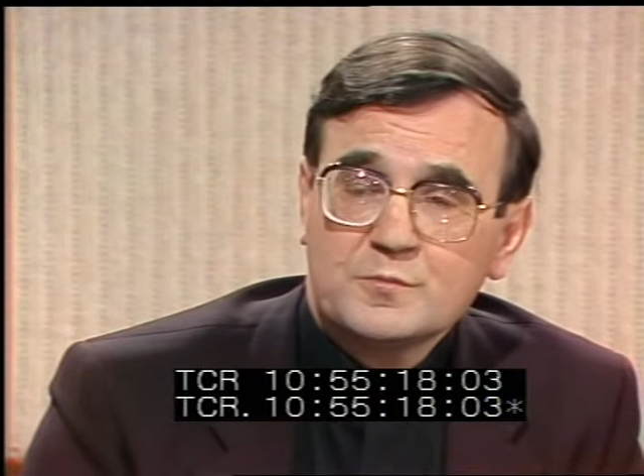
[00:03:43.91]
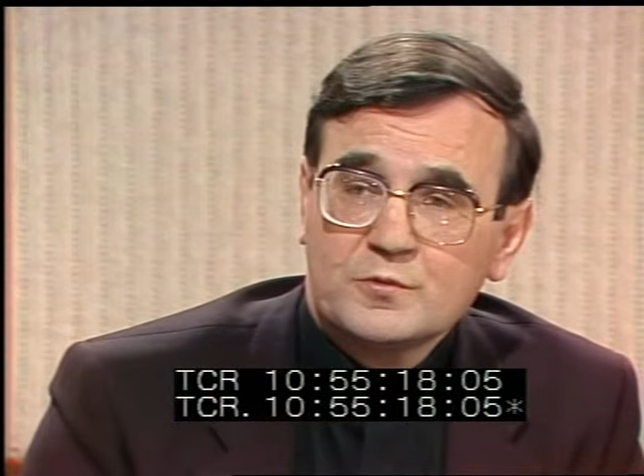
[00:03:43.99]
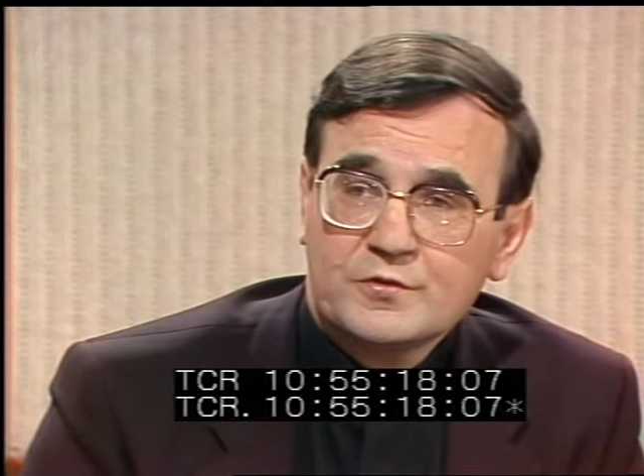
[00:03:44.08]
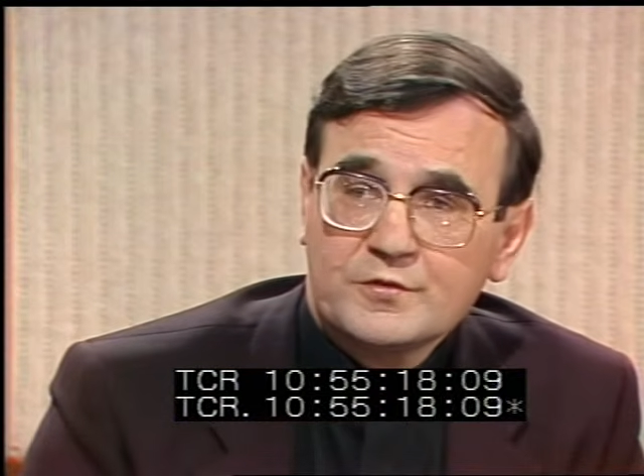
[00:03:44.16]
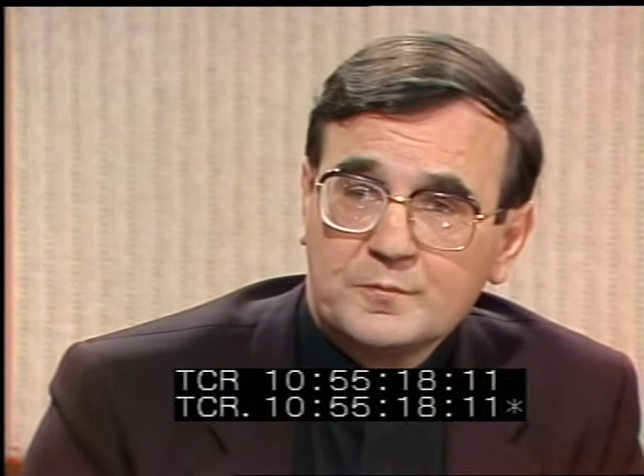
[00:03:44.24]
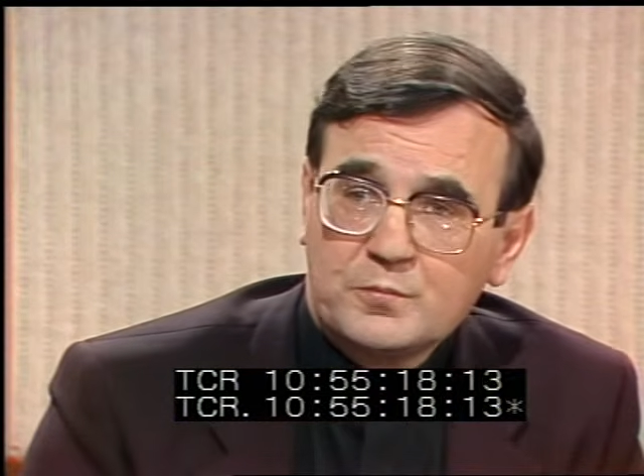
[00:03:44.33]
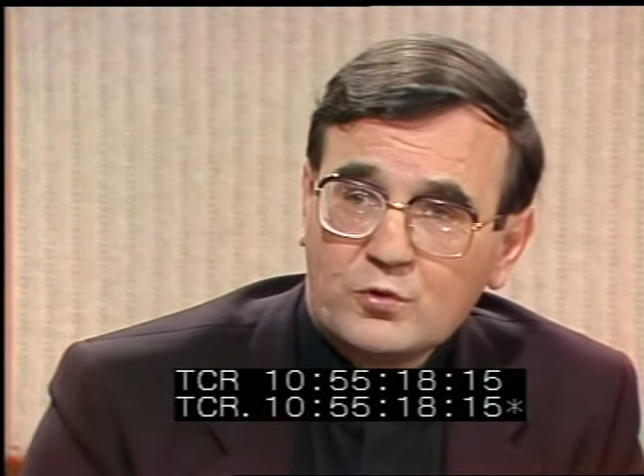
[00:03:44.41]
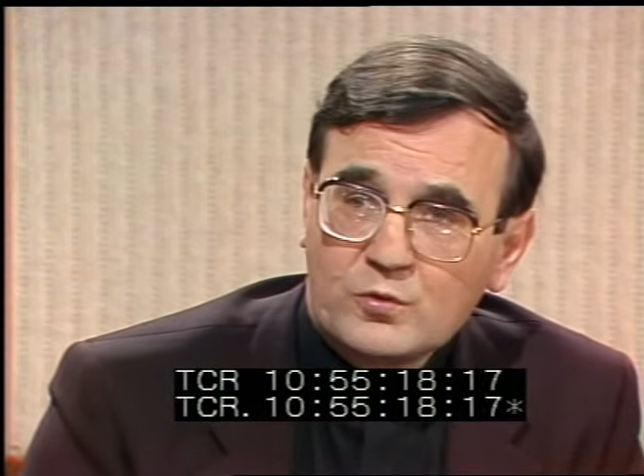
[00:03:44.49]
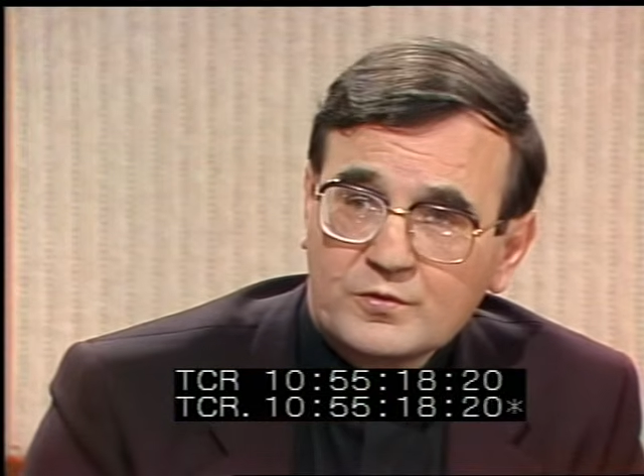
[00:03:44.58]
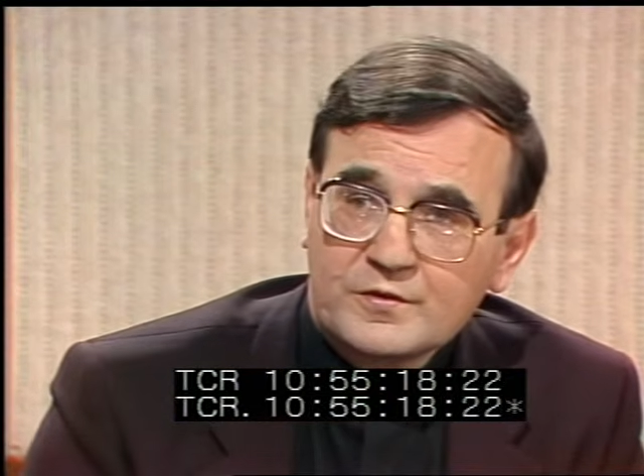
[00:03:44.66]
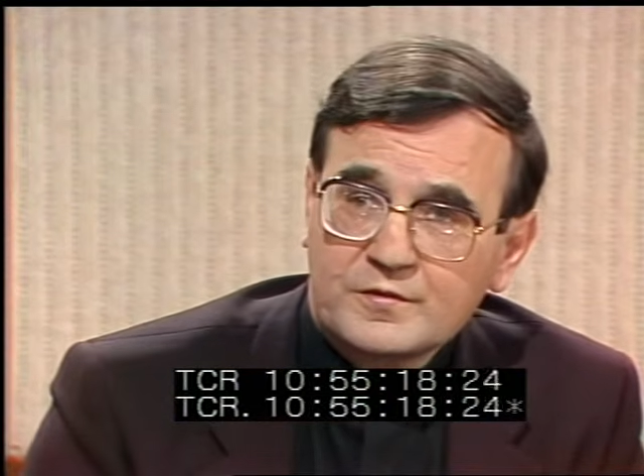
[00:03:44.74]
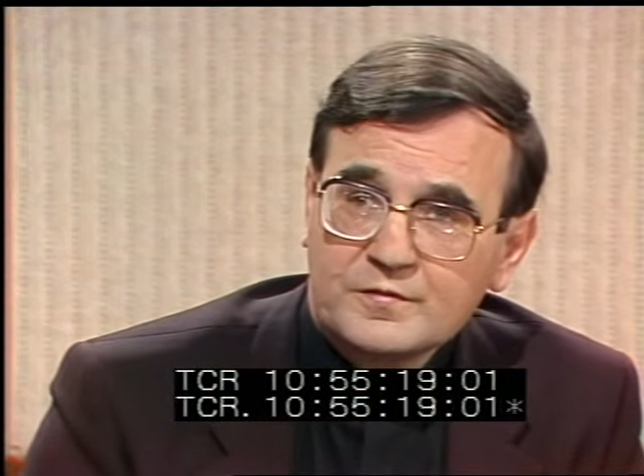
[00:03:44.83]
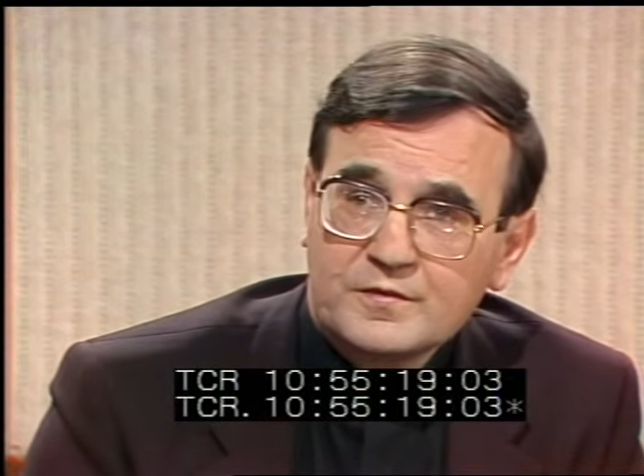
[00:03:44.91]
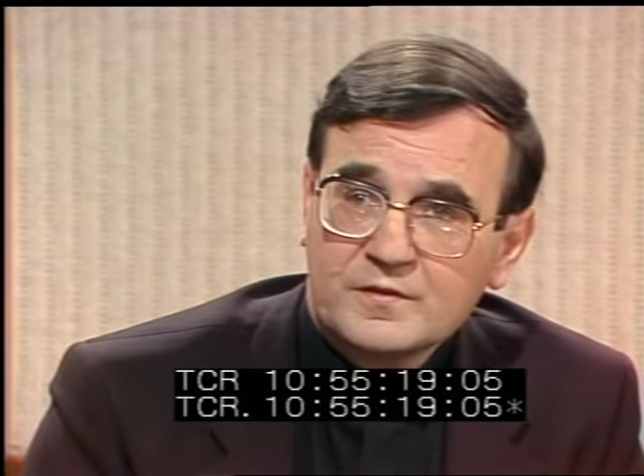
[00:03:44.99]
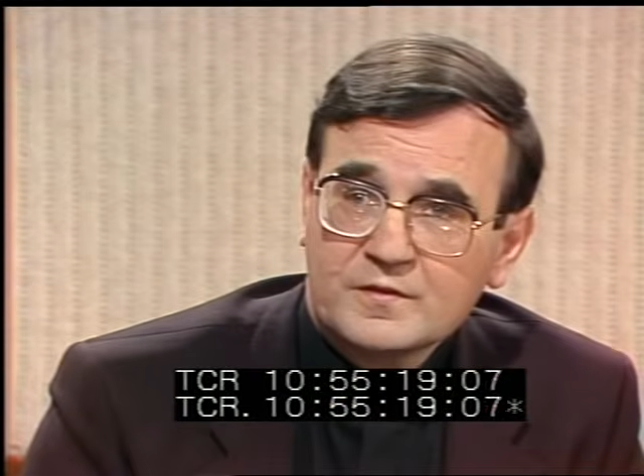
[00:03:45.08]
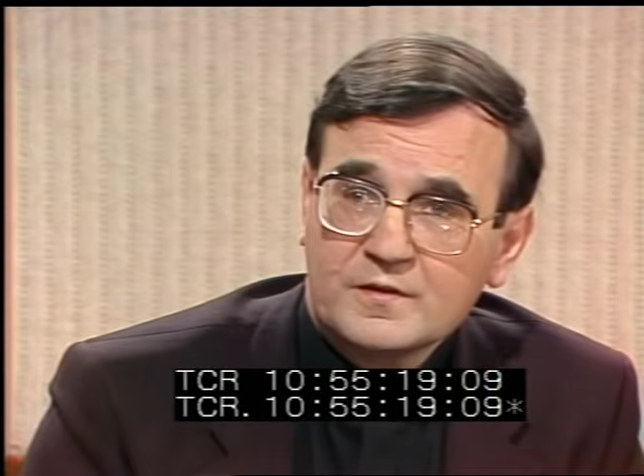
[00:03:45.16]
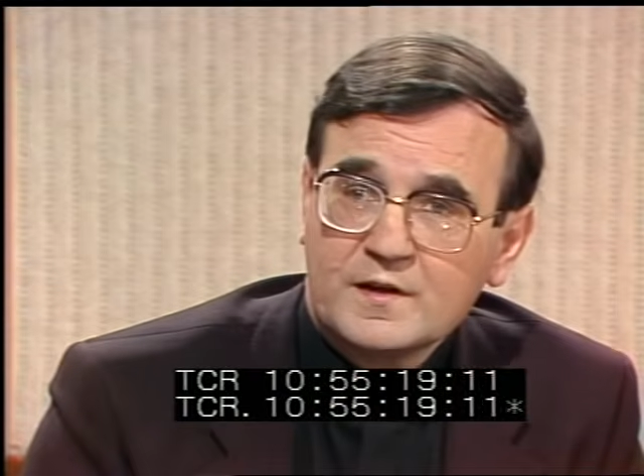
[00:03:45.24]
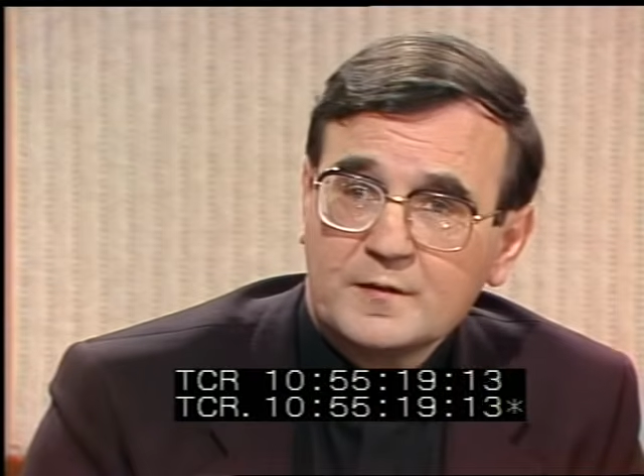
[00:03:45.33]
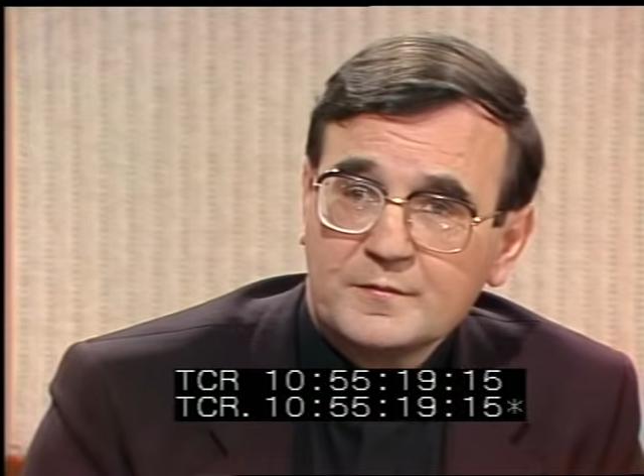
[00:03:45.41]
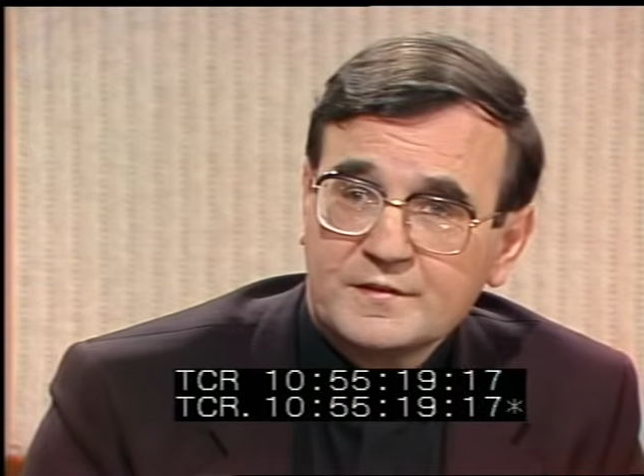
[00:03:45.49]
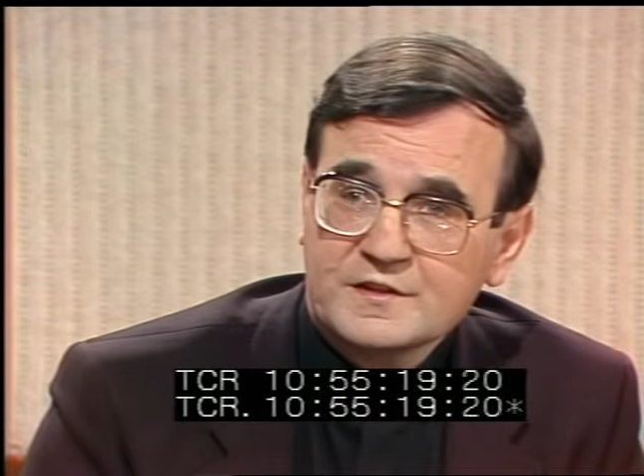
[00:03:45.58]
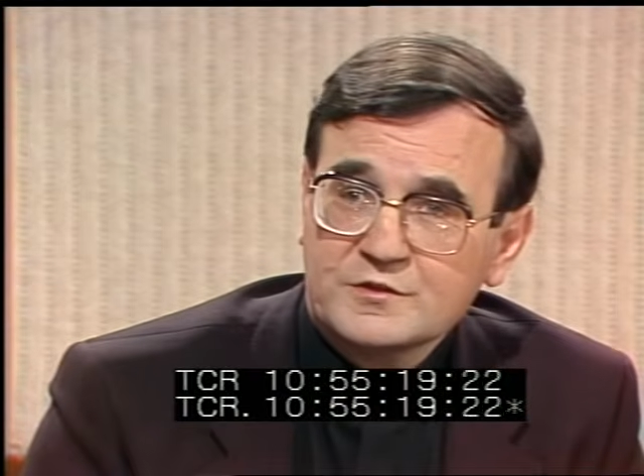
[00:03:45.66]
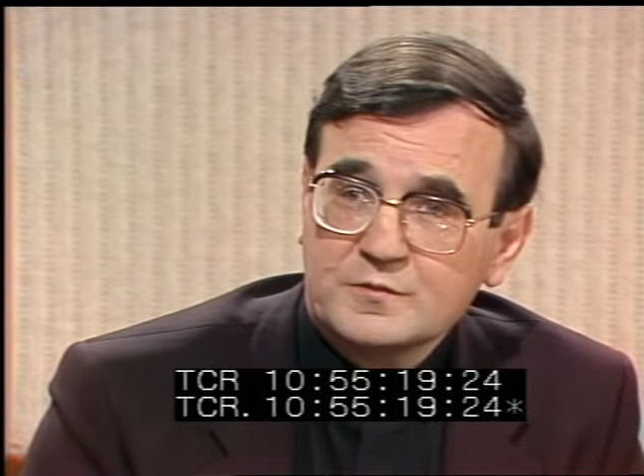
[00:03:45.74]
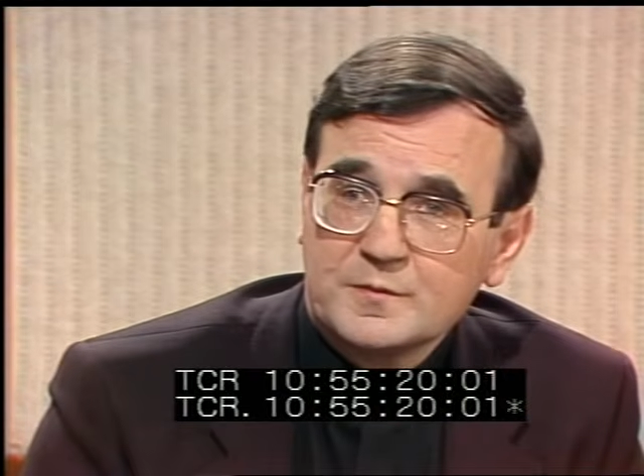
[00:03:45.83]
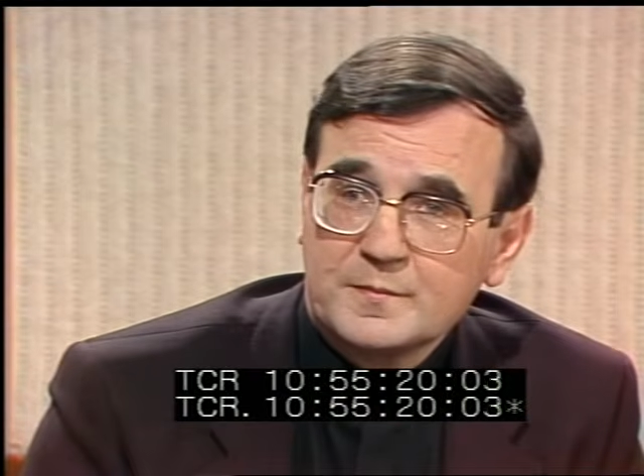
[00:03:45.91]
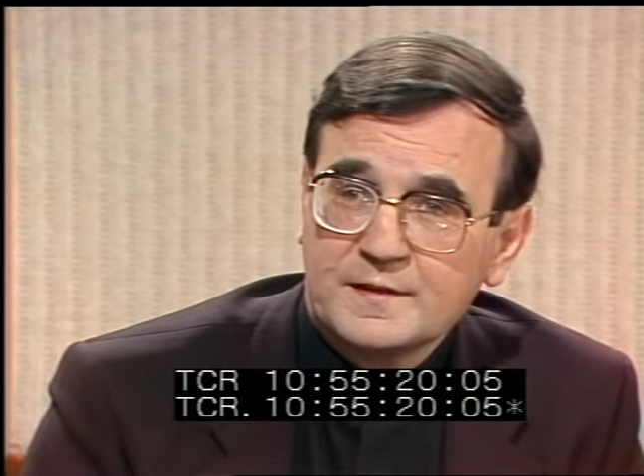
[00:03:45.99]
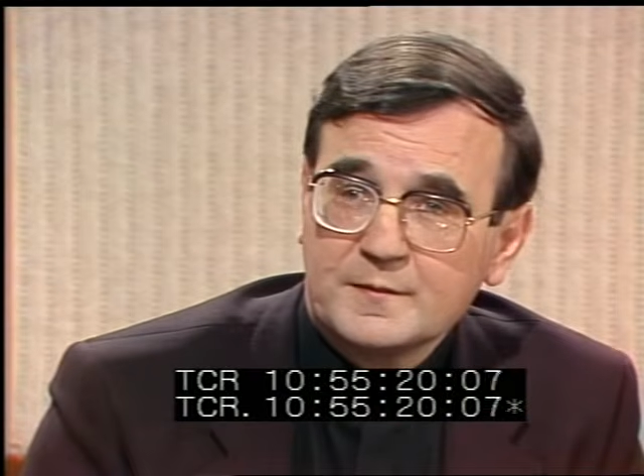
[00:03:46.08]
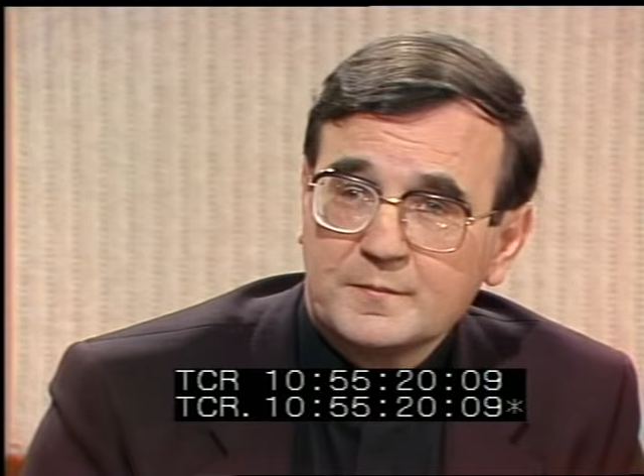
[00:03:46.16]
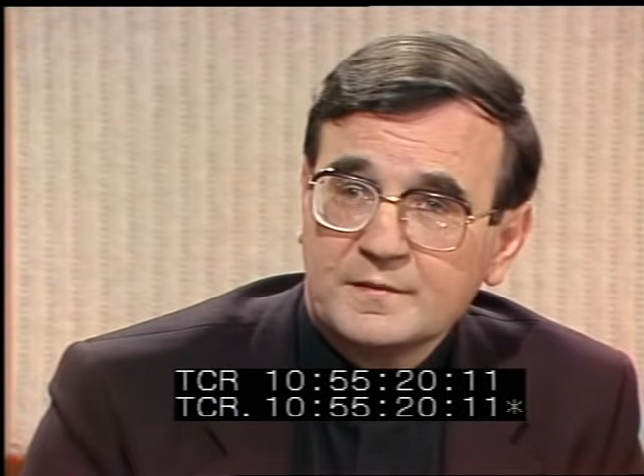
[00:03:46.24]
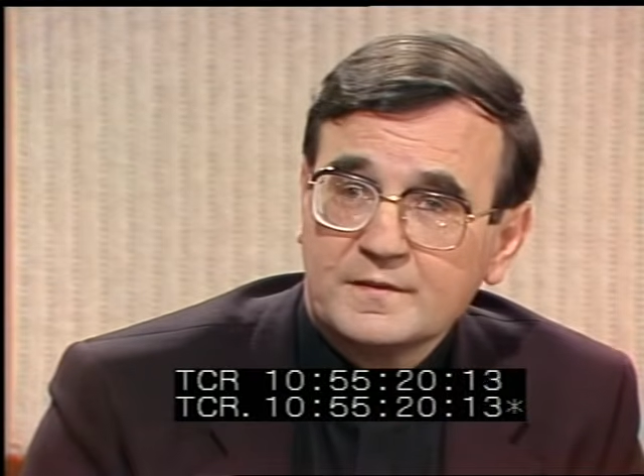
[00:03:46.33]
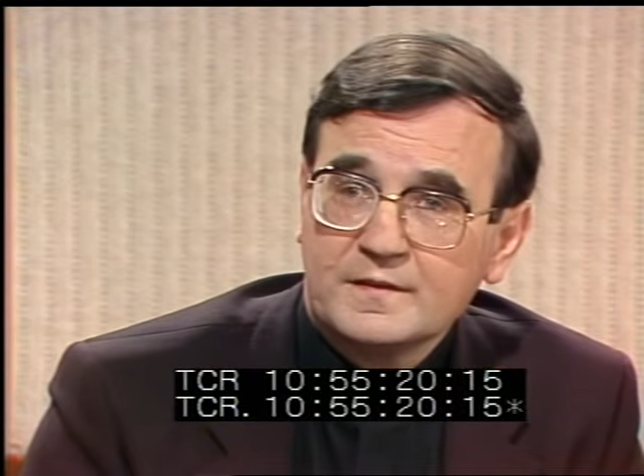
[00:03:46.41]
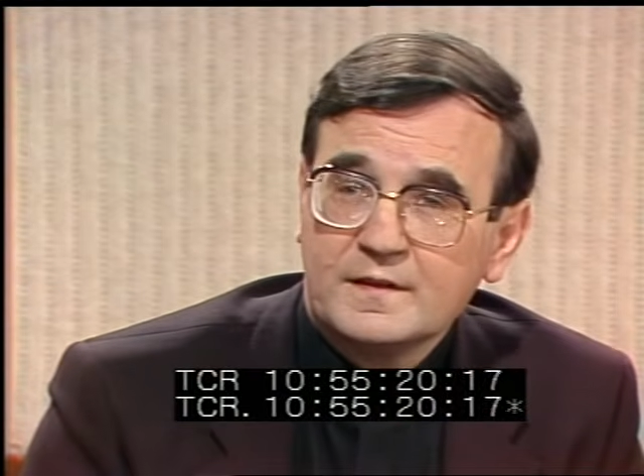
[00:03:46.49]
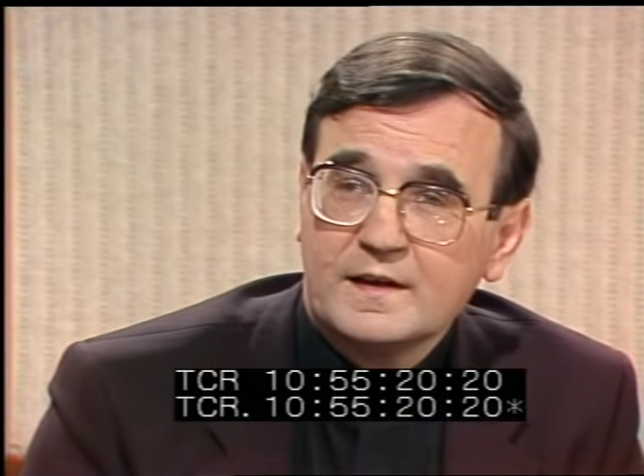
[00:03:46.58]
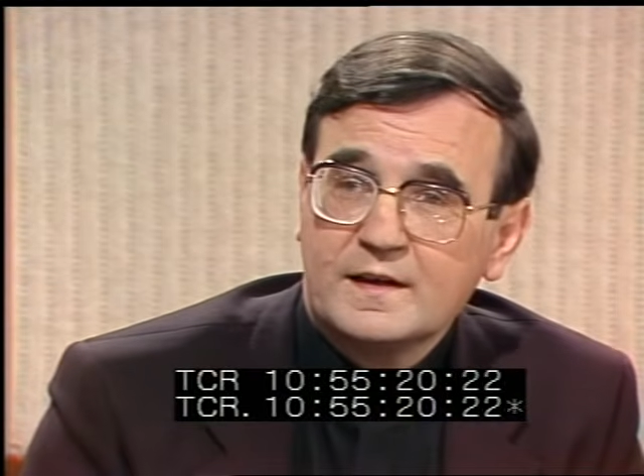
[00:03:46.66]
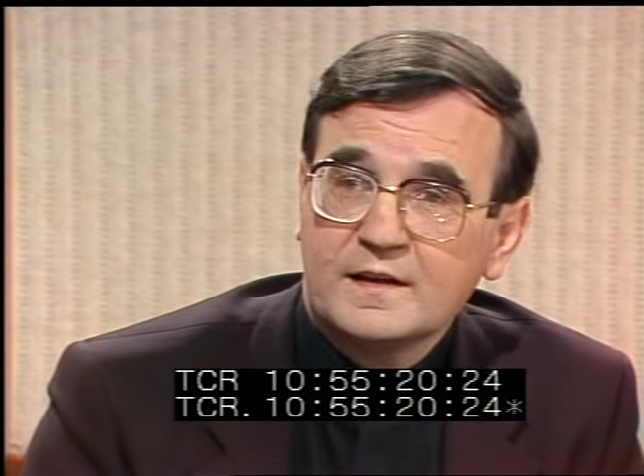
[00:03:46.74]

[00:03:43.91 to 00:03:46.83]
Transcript: more support for homosexual people,